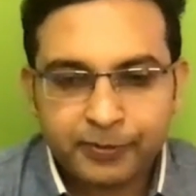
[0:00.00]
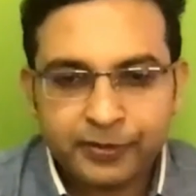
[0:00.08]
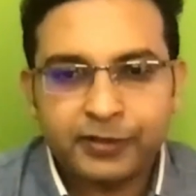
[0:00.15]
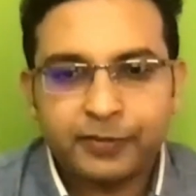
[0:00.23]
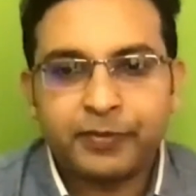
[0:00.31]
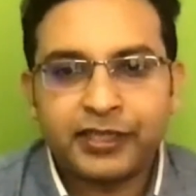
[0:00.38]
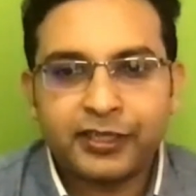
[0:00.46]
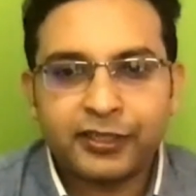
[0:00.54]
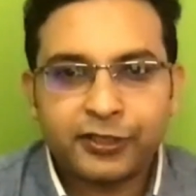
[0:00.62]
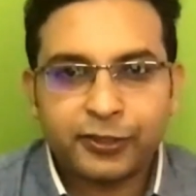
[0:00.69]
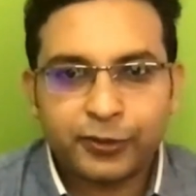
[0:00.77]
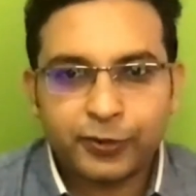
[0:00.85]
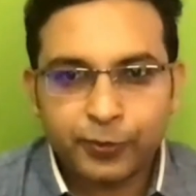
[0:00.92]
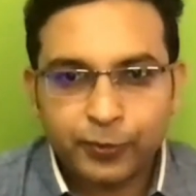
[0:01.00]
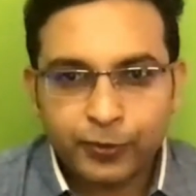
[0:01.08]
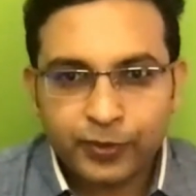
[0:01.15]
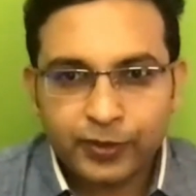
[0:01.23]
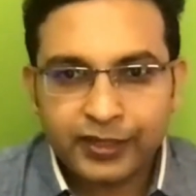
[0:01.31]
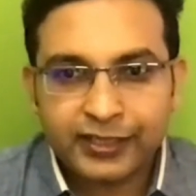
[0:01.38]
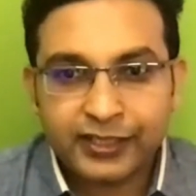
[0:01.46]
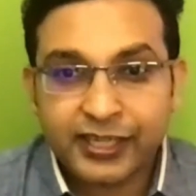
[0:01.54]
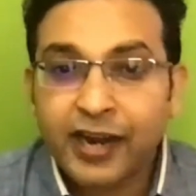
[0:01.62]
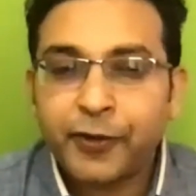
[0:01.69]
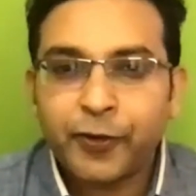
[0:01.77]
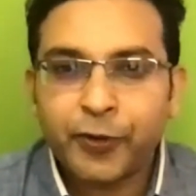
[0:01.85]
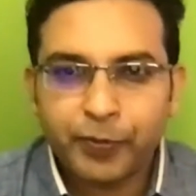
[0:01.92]
methods to
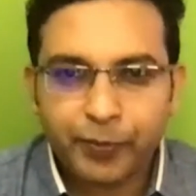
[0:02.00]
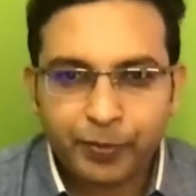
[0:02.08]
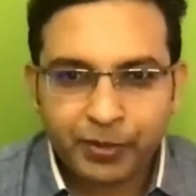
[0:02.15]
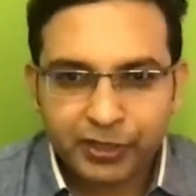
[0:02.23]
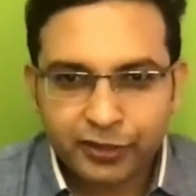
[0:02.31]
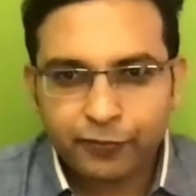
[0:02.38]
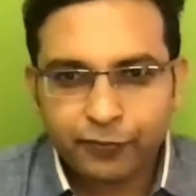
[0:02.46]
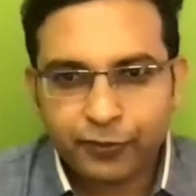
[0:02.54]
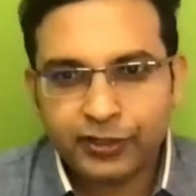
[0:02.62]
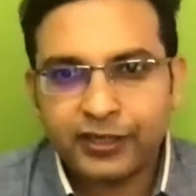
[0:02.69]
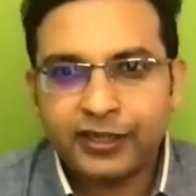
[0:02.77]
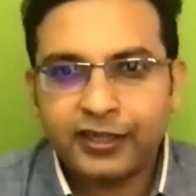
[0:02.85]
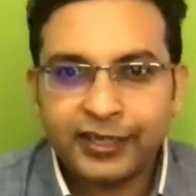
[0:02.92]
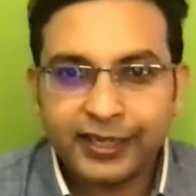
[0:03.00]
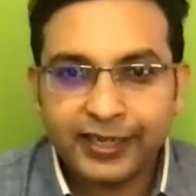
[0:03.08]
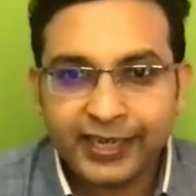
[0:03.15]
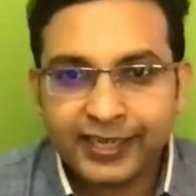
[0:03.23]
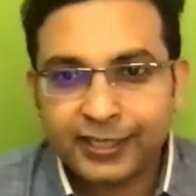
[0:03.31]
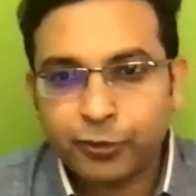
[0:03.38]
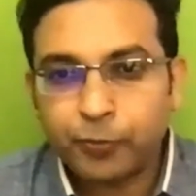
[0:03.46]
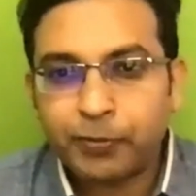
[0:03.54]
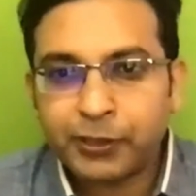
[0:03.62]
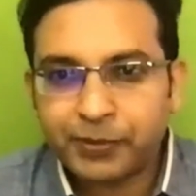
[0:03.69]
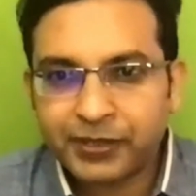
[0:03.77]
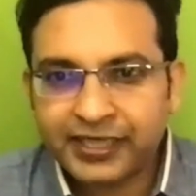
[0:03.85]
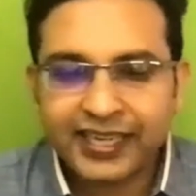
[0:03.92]
start your preparation for the Neet
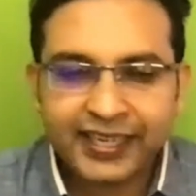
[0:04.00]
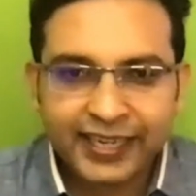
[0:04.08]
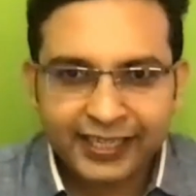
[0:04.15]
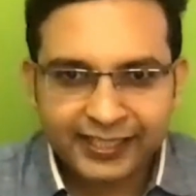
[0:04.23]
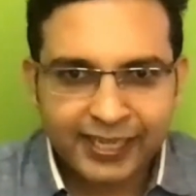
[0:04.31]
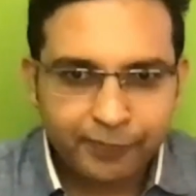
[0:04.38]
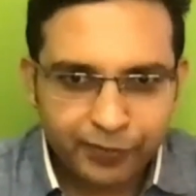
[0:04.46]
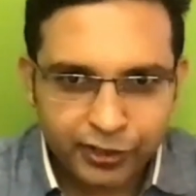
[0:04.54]
Superspeciality exam,